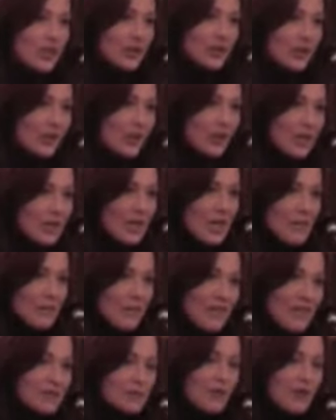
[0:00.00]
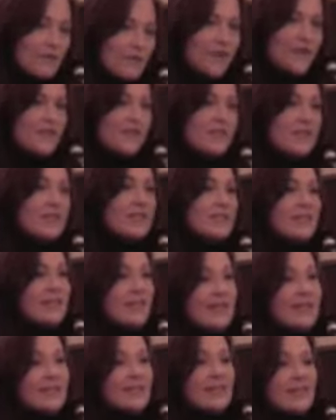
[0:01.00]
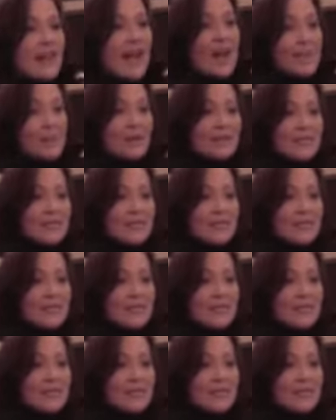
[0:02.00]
each other. Because we were 15 and 16 and I